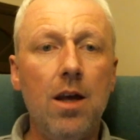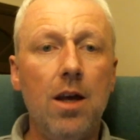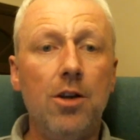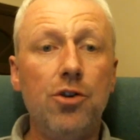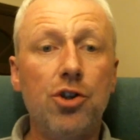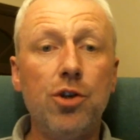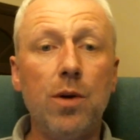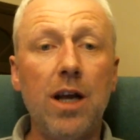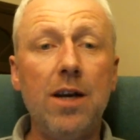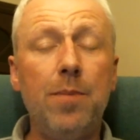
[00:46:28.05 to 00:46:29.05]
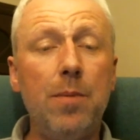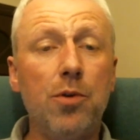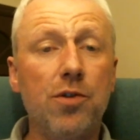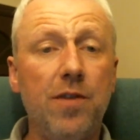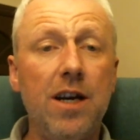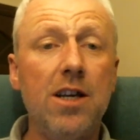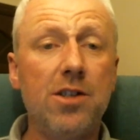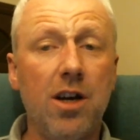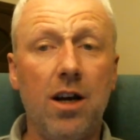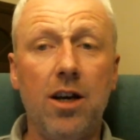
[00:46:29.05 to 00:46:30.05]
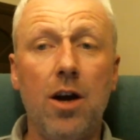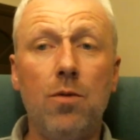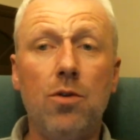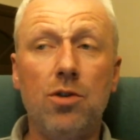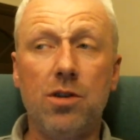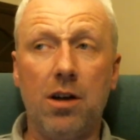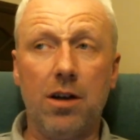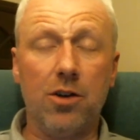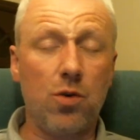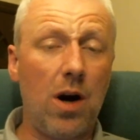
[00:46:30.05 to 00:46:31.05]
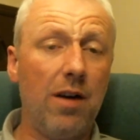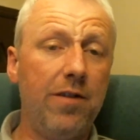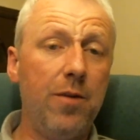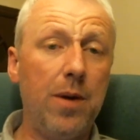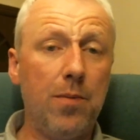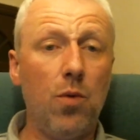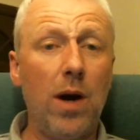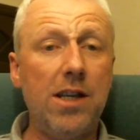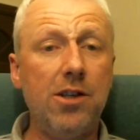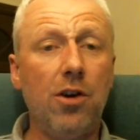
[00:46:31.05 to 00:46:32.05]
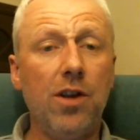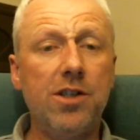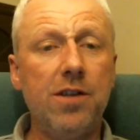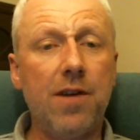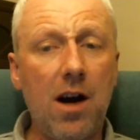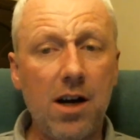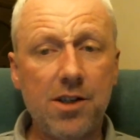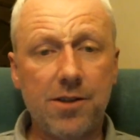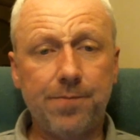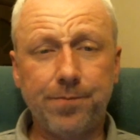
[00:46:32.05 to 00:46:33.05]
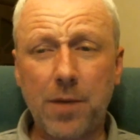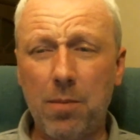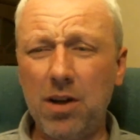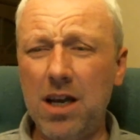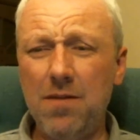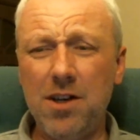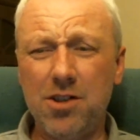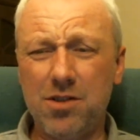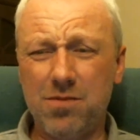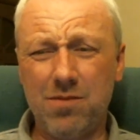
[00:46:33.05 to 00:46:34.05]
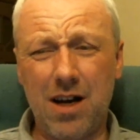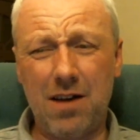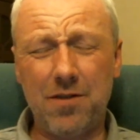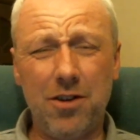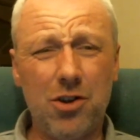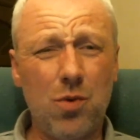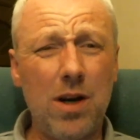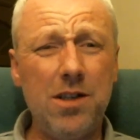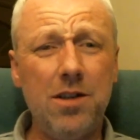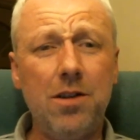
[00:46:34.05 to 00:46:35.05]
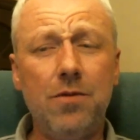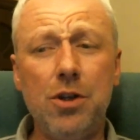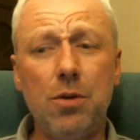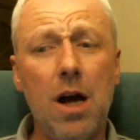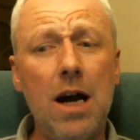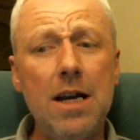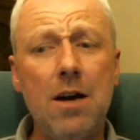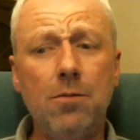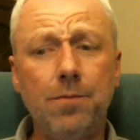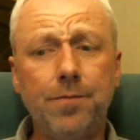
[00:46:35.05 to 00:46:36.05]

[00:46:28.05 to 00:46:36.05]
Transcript: just to allay people's fears that, because there's quite a few people waiting on this device. I believe it's after the 20th of July now,